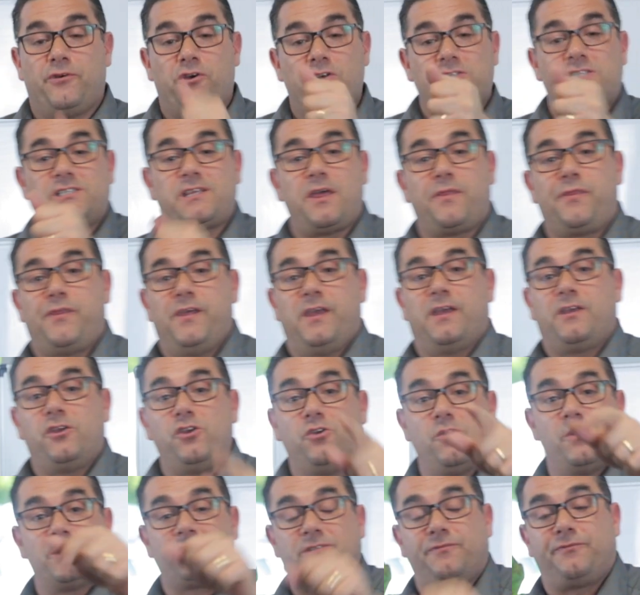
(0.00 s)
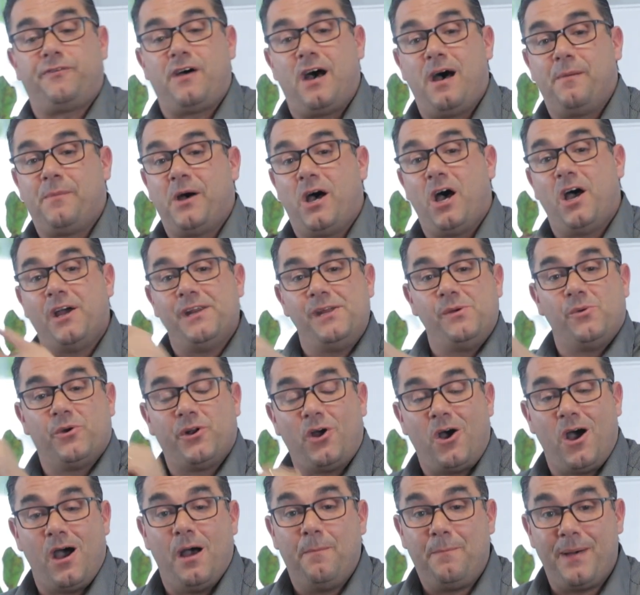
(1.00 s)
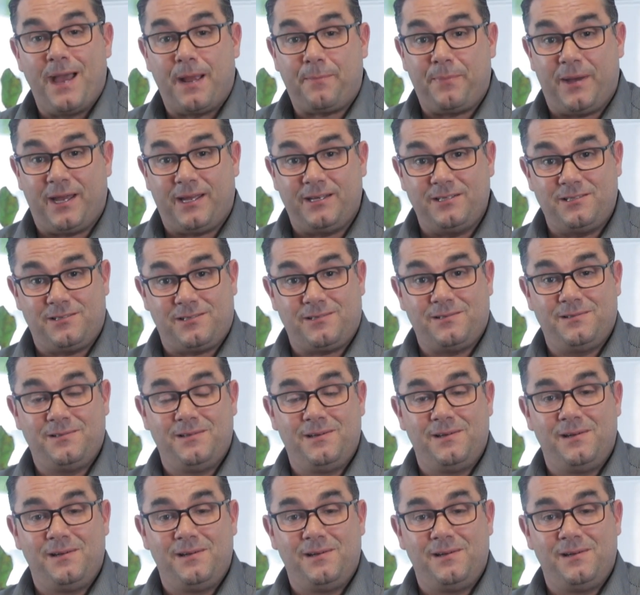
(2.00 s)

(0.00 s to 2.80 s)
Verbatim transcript: First, they think you as a farmer only want to hire backpackers.